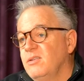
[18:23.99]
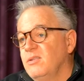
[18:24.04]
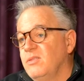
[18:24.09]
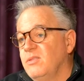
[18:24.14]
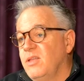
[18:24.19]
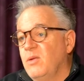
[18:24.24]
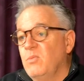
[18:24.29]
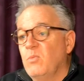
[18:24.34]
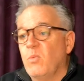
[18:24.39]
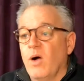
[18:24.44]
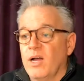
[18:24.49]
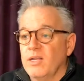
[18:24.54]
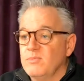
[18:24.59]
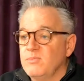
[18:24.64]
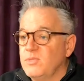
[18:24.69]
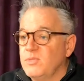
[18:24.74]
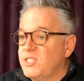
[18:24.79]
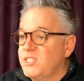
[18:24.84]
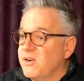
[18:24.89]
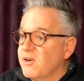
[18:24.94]
Then what?
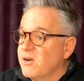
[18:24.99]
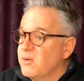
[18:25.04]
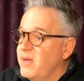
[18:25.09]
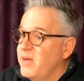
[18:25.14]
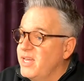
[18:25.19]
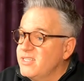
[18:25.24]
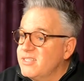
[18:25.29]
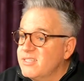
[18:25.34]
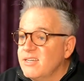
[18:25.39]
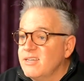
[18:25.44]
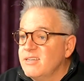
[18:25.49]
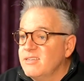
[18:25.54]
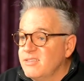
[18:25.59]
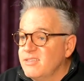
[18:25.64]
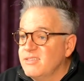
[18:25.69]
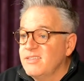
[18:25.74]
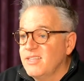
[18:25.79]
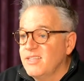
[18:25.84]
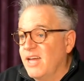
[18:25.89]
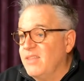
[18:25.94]
Sara Mesa?
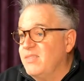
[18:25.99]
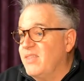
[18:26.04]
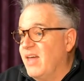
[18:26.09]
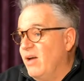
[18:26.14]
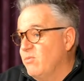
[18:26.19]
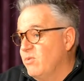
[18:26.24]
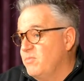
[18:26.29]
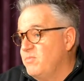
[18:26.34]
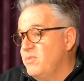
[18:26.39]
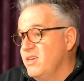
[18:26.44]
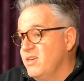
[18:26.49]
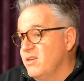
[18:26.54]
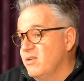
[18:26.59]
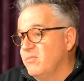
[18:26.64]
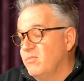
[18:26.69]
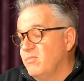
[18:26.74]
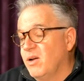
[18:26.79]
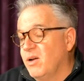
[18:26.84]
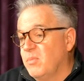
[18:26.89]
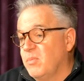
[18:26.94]
That would be a
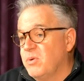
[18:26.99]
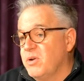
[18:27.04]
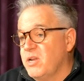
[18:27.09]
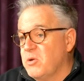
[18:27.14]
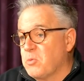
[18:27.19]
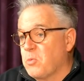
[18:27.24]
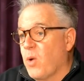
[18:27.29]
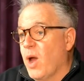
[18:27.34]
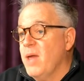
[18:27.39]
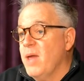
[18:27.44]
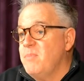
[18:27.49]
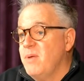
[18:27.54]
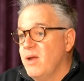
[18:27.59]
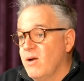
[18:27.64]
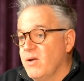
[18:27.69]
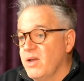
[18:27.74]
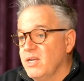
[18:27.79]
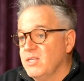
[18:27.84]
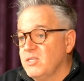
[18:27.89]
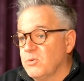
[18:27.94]
pretty ripe
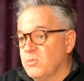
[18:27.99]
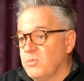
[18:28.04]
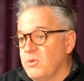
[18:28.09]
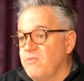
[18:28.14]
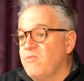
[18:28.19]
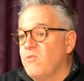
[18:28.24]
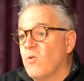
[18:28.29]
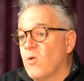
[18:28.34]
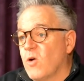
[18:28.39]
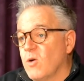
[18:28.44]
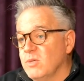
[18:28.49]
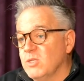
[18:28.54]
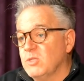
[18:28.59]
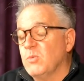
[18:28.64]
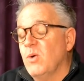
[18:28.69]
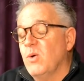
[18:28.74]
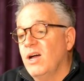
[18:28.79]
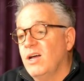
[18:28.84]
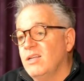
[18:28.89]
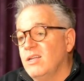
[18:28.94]
area to reform as
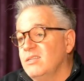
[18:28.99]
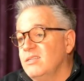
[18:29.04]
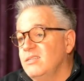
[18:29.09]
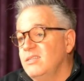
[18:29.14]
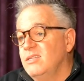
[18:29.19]
well.